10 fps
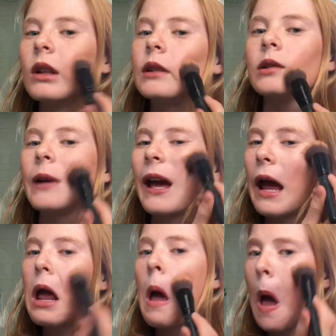That's
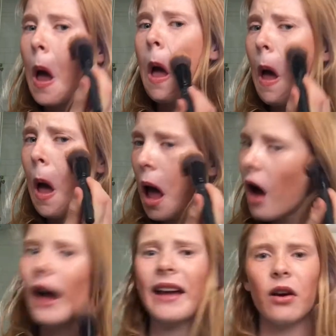okay,
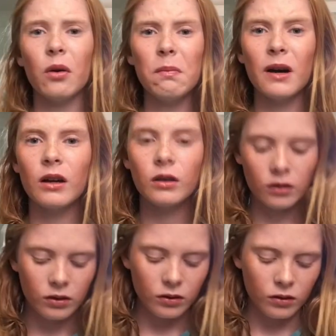I hope.
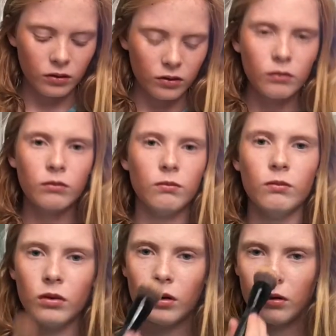
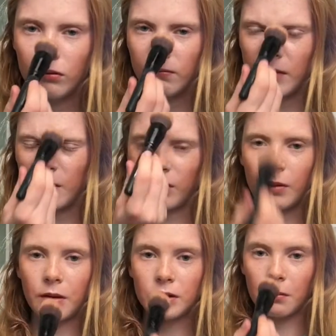Maybe if
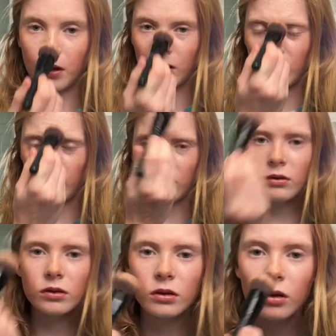we put some on our
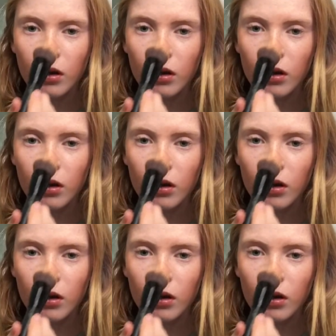nose?